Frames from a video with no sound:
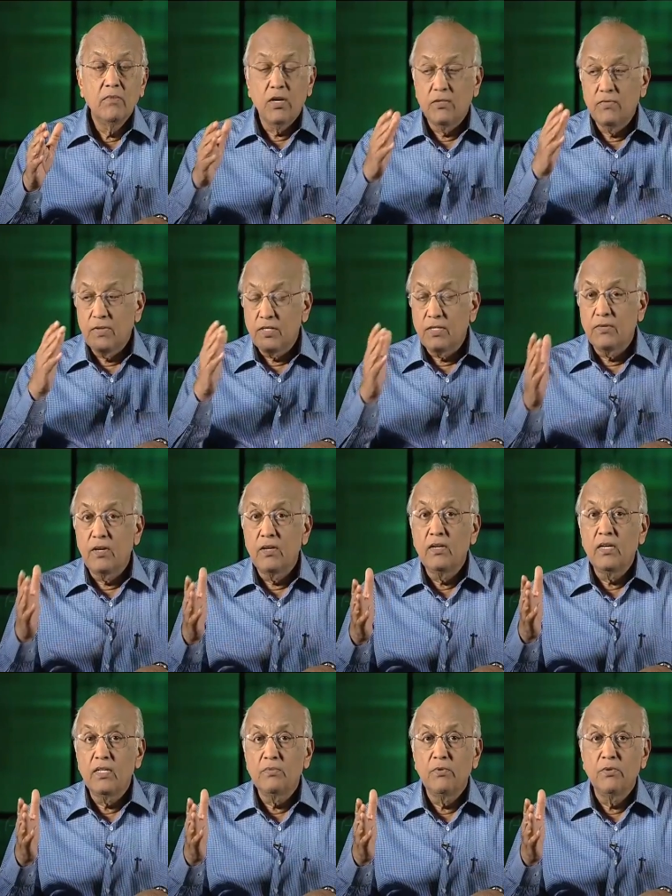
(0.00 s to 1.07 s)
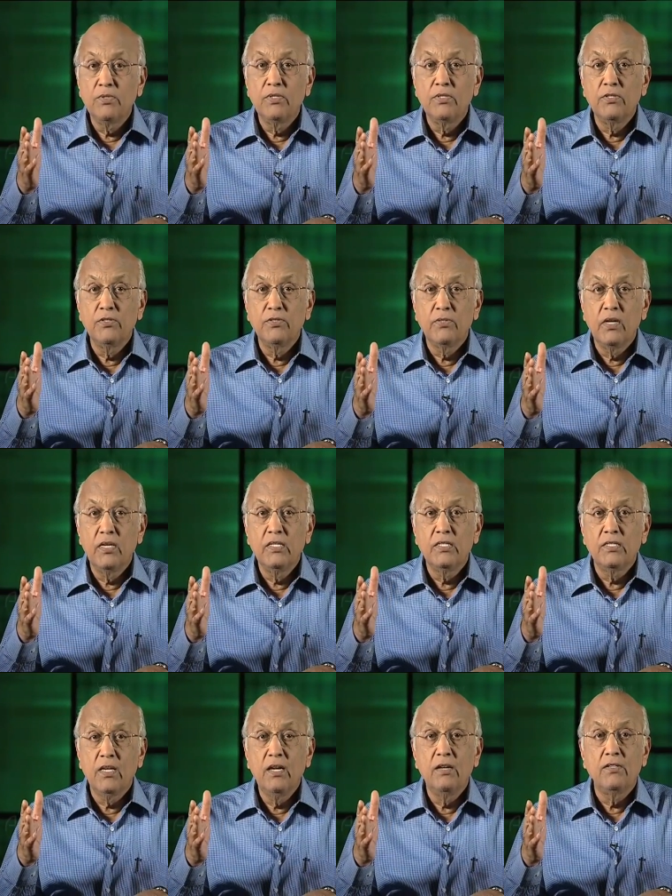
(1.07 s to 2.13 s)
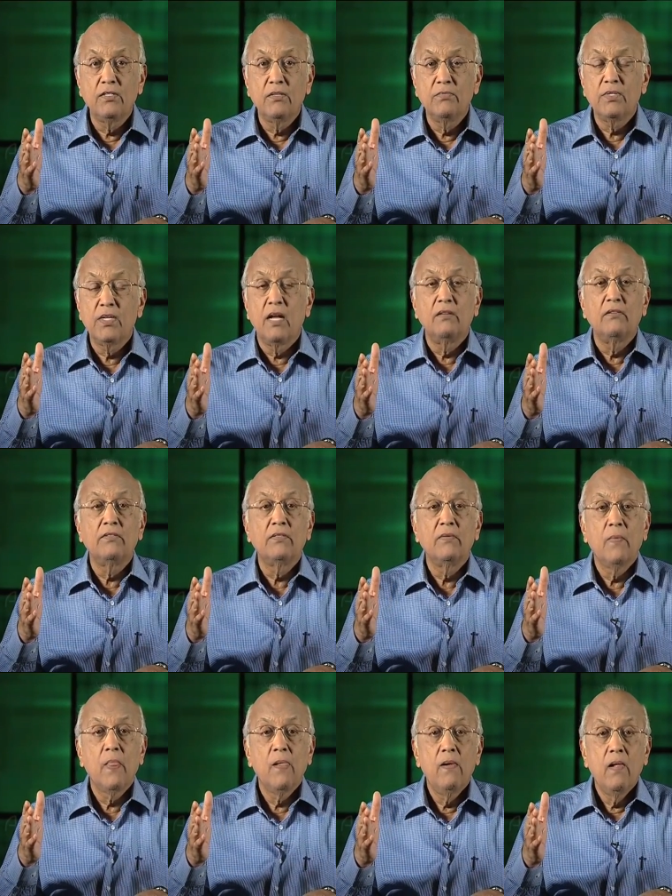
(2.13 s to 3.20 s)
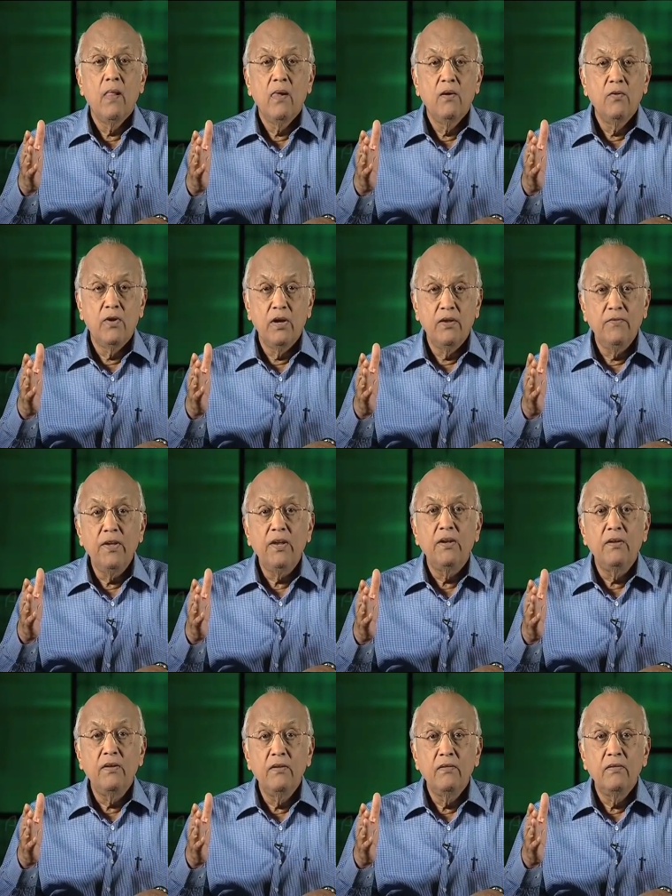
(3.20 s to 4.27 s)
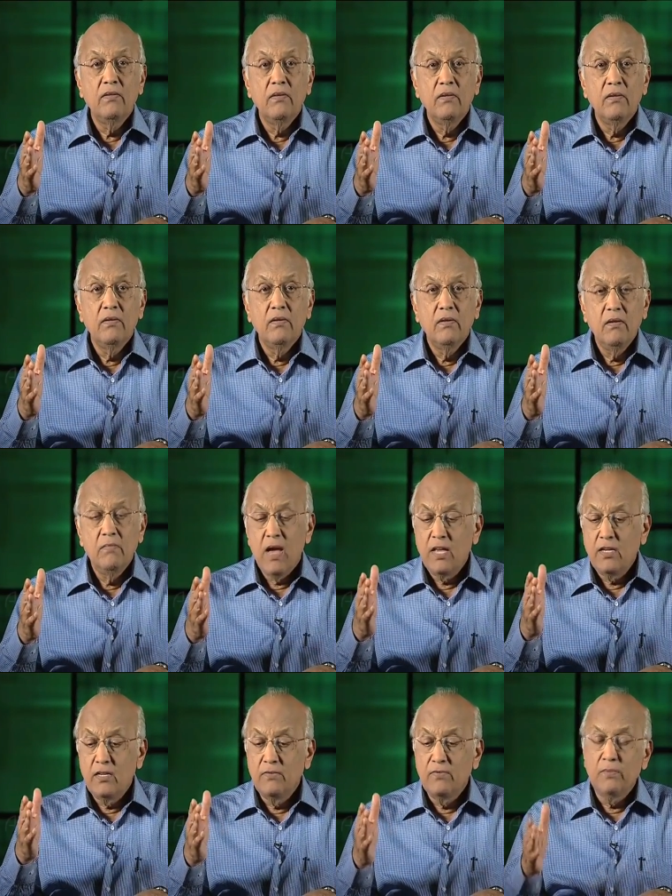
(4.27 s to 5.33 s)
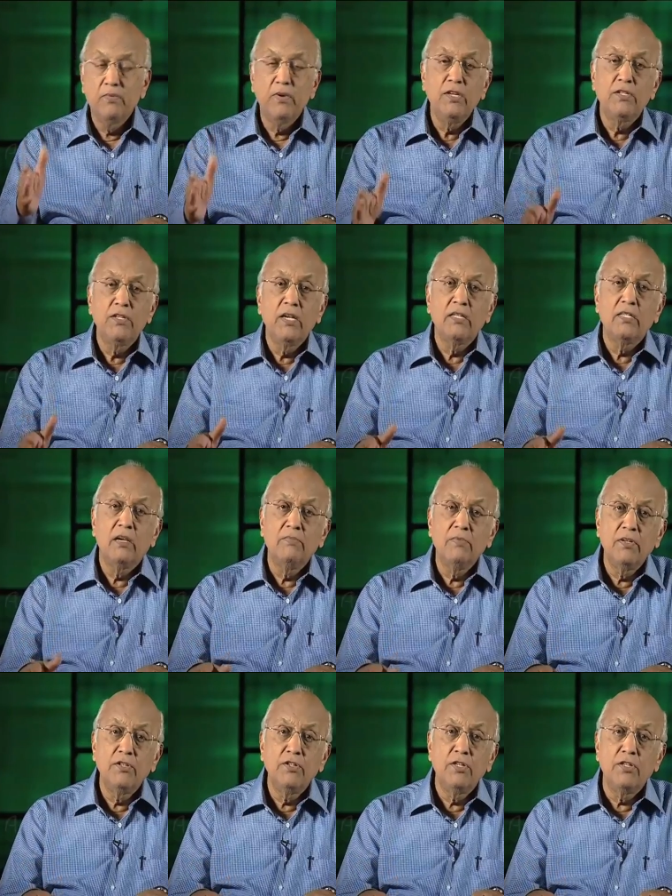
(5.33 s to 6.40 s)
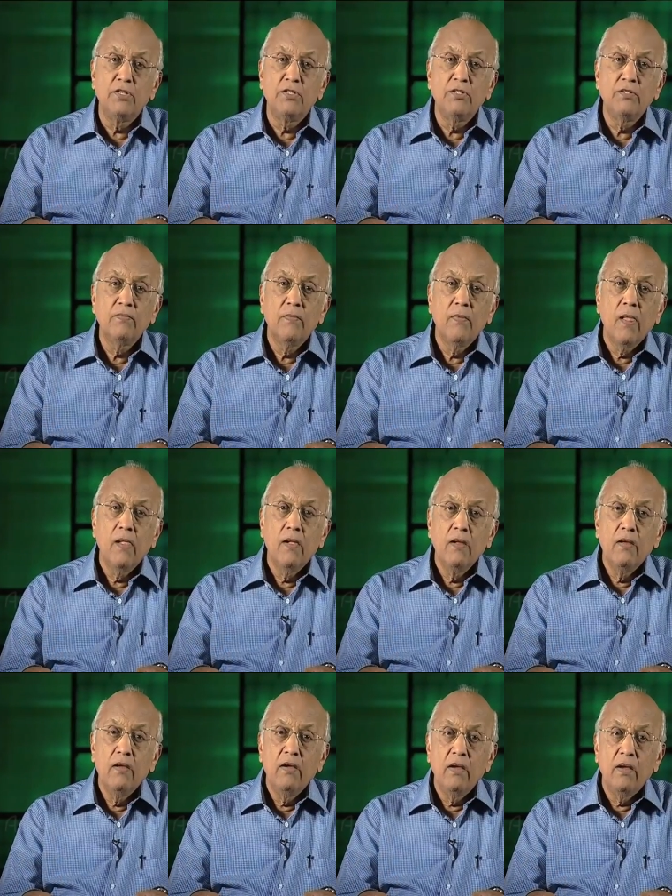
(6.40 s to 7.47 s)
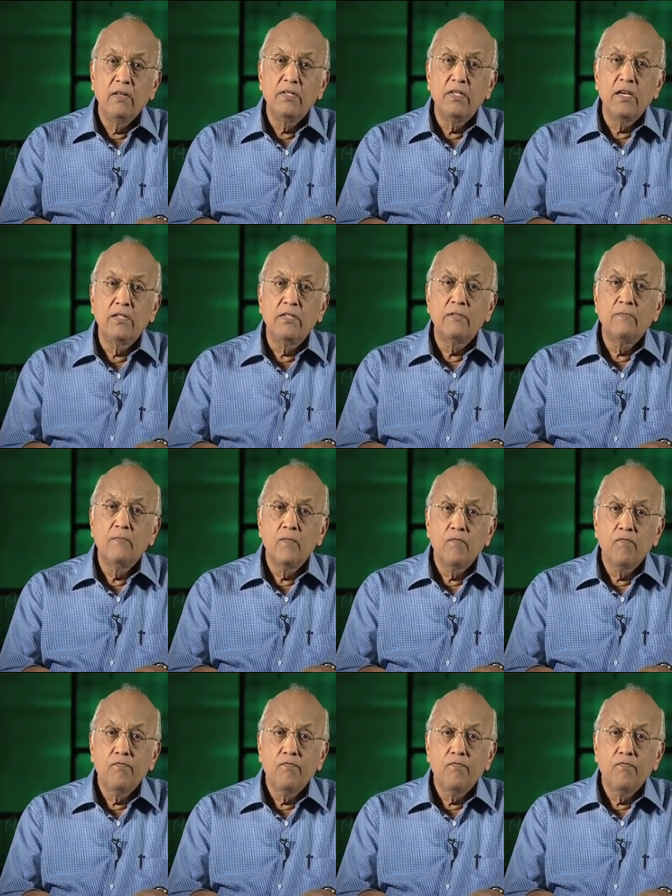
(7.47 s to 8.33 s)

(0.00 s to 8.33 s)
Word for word: Because first of all, it exposes those religious leaders themselves who are defeated. Imagine if a preacher gets up in a church and says,